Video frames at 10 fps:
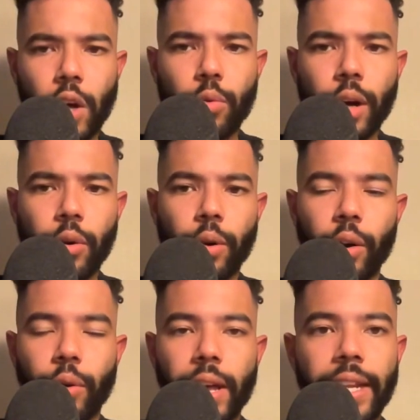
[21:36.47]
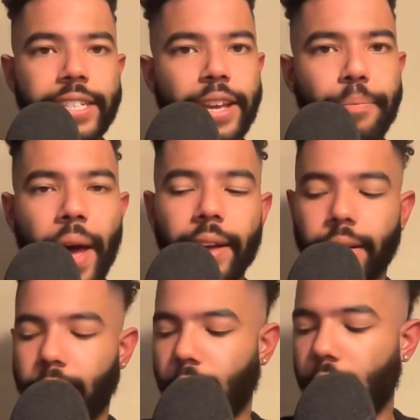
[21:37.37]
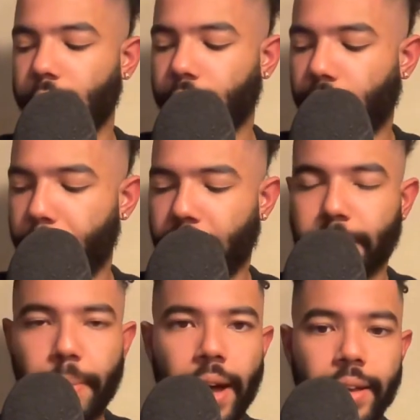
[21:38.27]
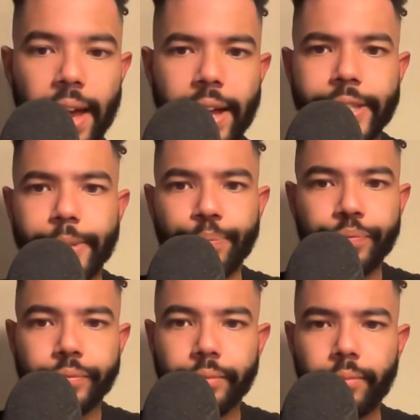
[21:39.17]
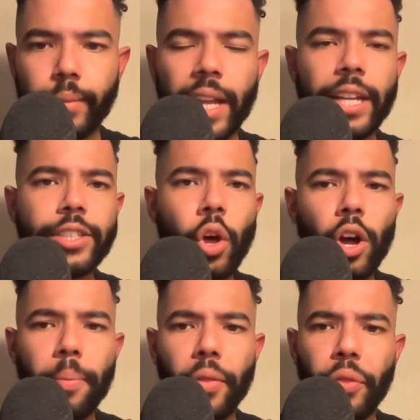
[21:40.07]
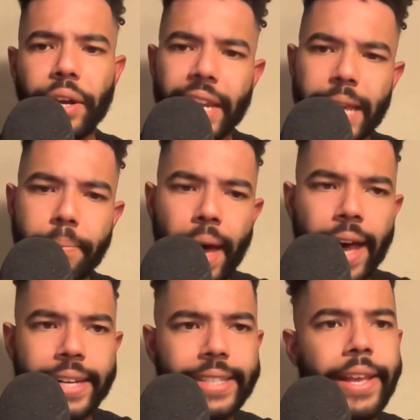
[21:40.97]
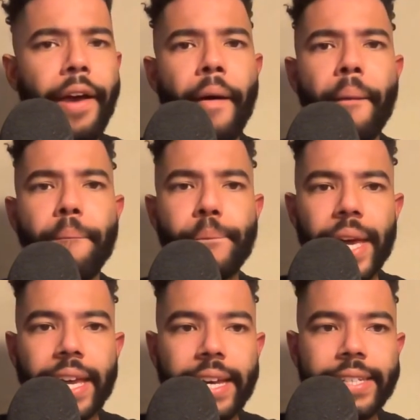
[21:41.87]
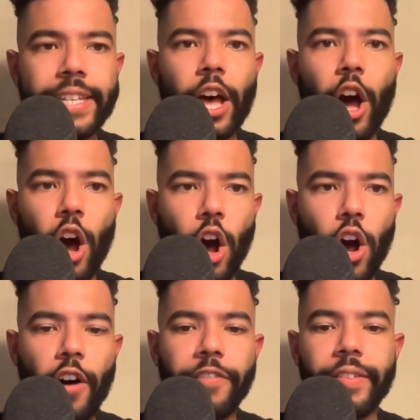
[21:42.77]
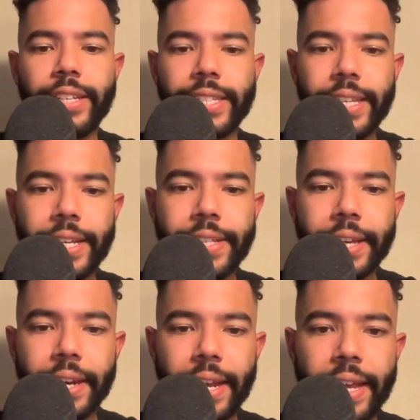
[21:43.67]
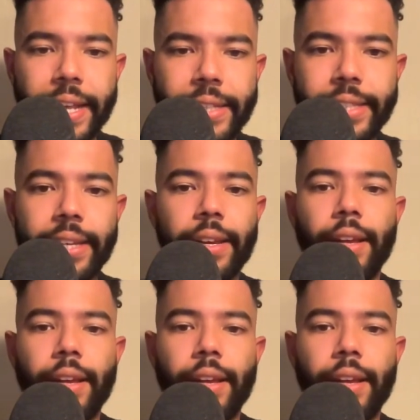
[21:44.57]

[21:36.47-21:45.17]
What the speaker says: All right. Let's get back into the Locked On Diamondbacks podcast. Let's talk about the D-backs' biggest offseason needs.